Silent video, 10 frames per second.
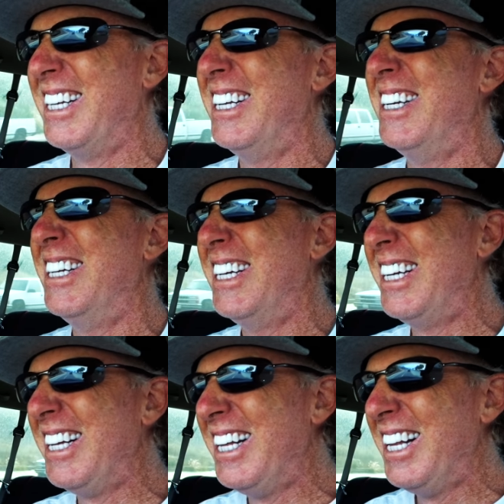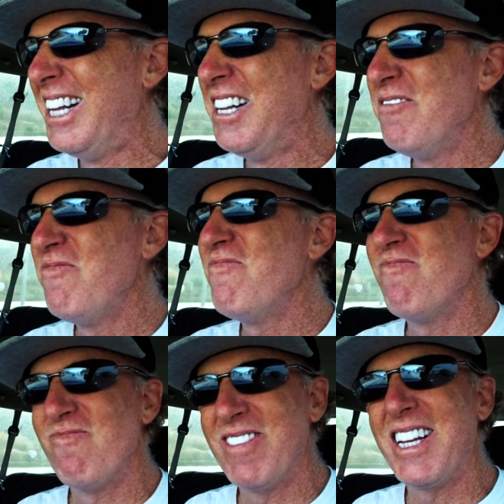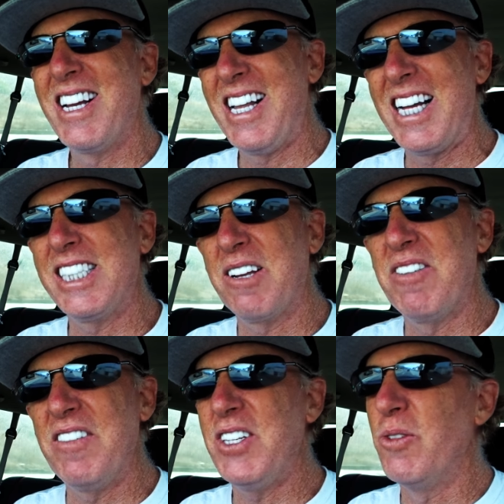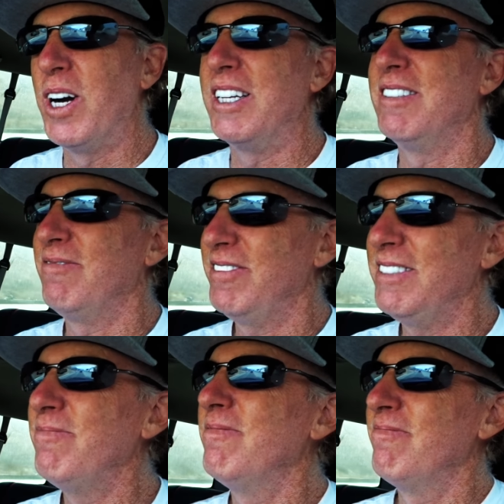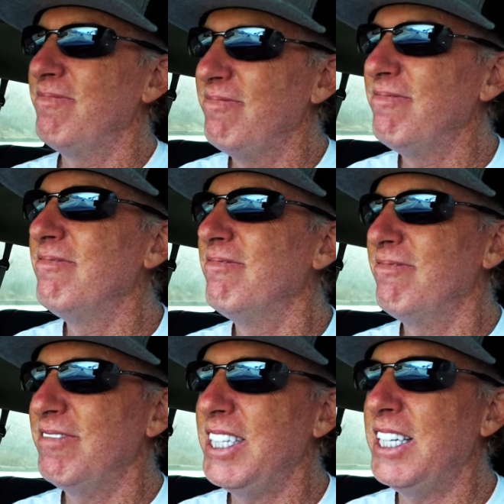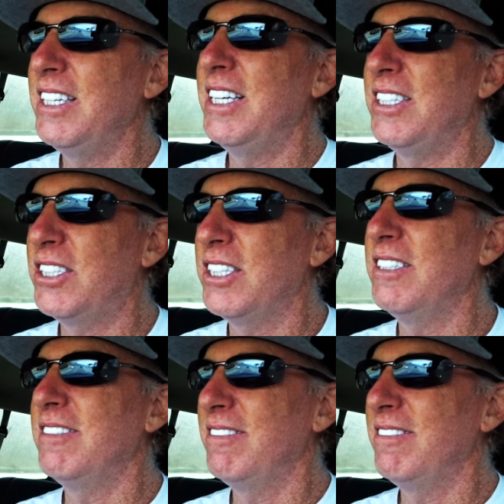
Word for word: into a tree. But it was cool. It had a little round window in the back and, yeah, and those little